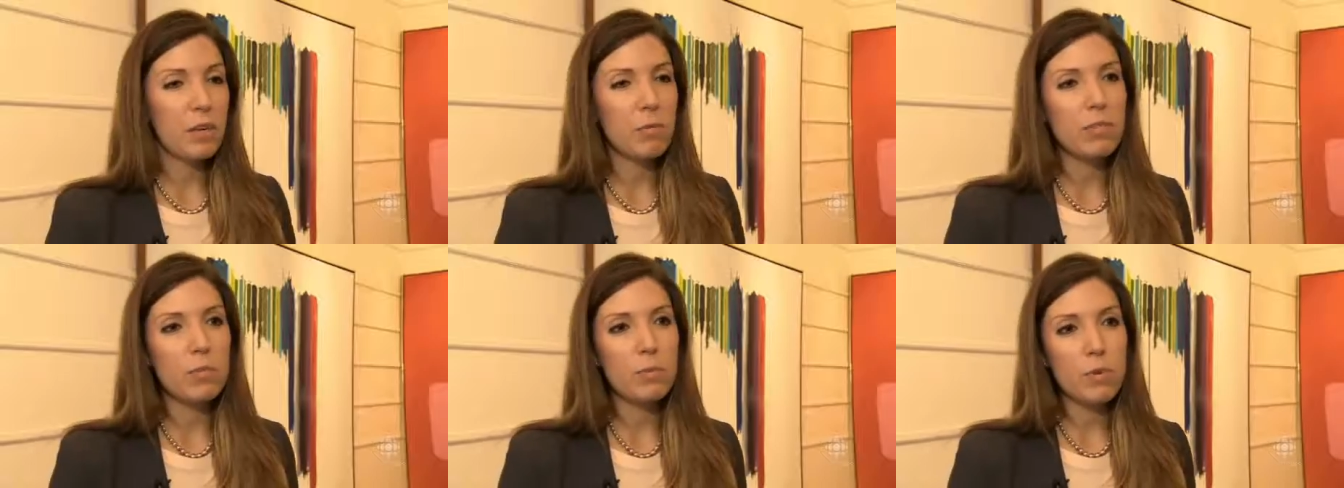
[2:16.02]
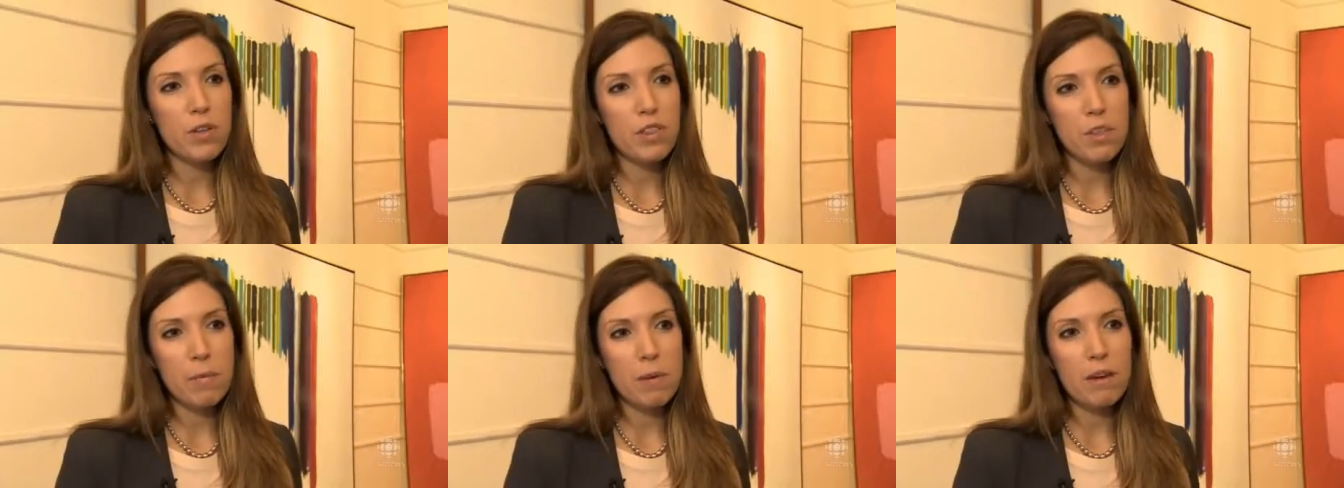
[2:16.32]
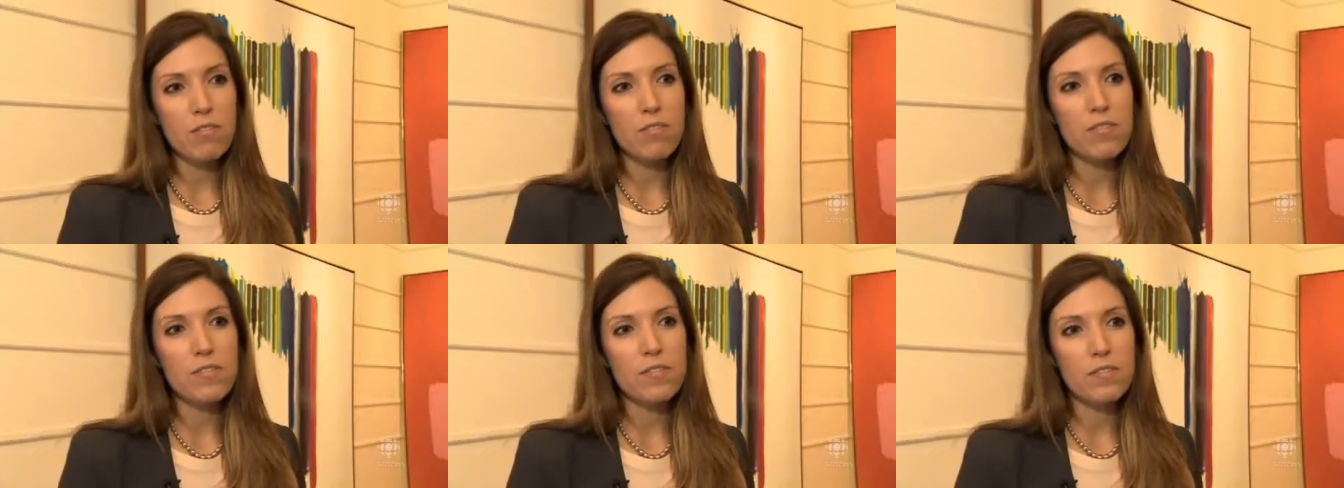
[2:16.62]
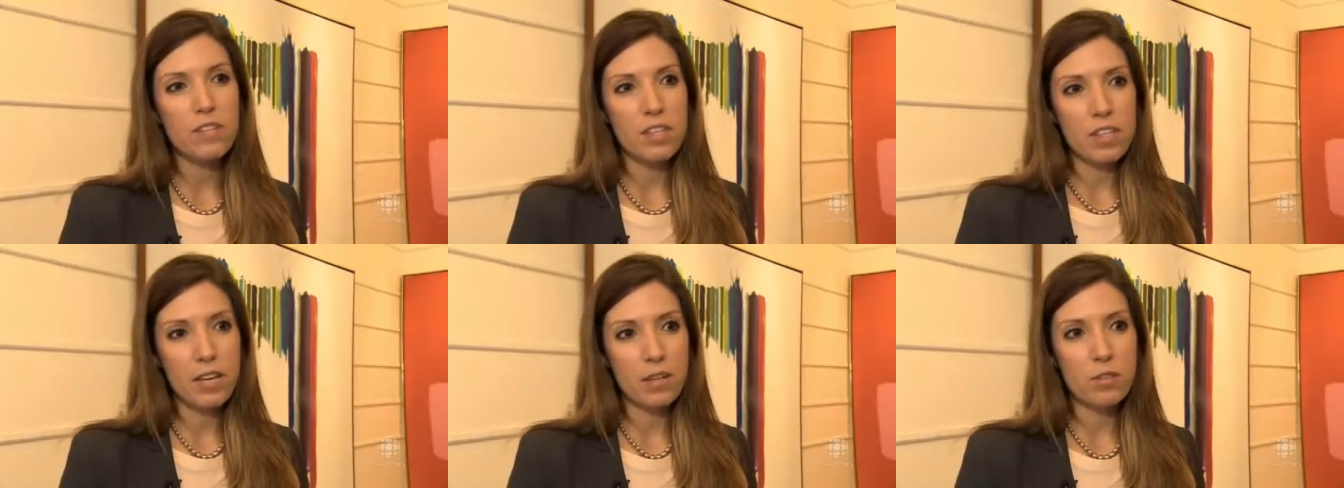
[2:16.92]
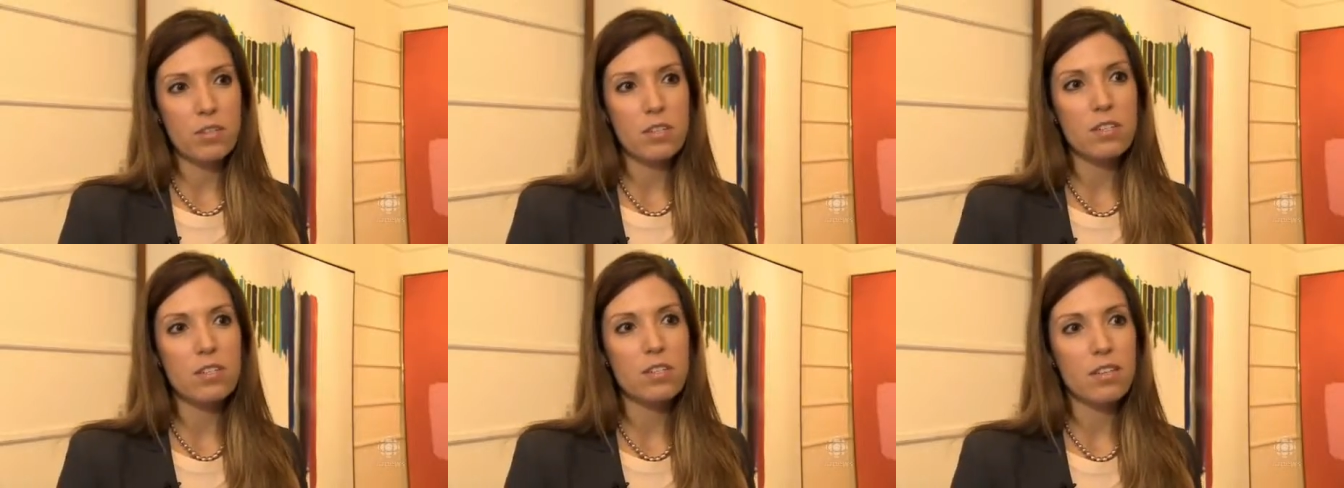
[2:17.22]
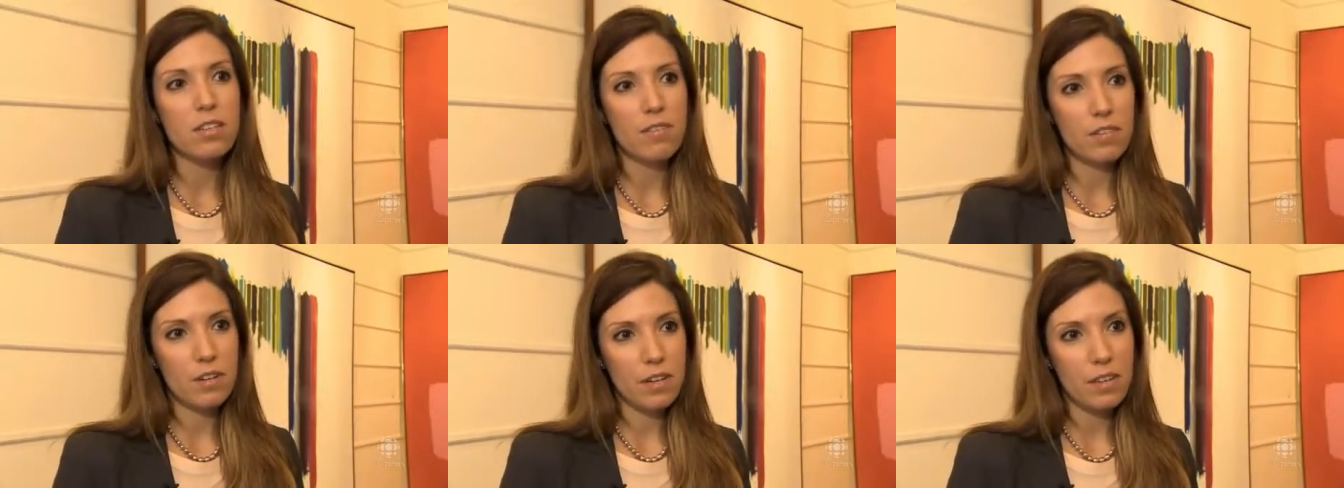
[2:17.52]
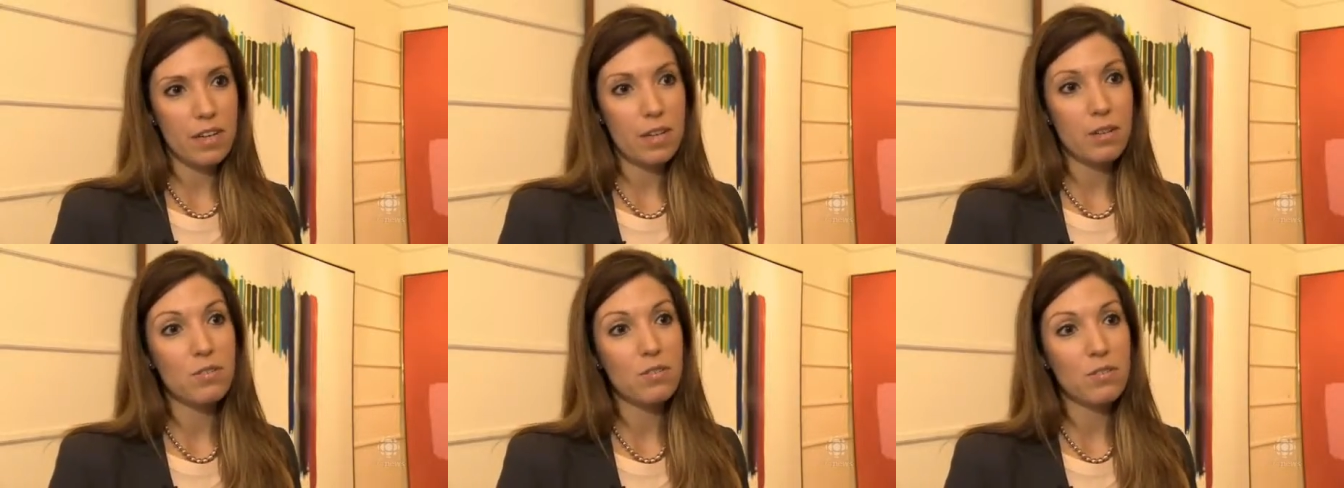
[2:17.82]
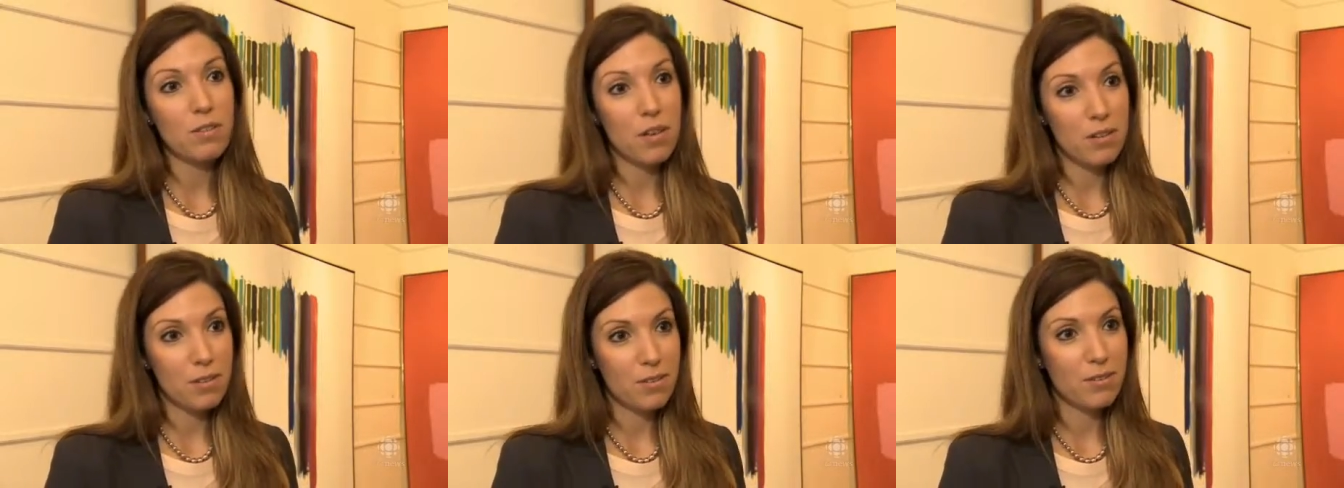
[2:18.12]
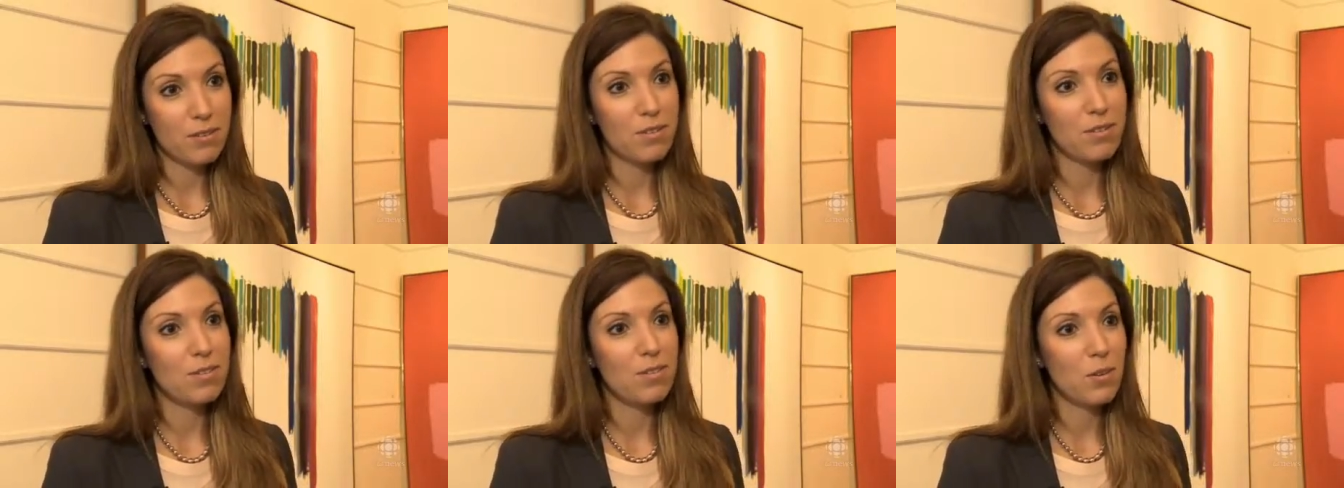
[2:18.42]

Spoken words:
think it was worth about $50,000 to $70,000.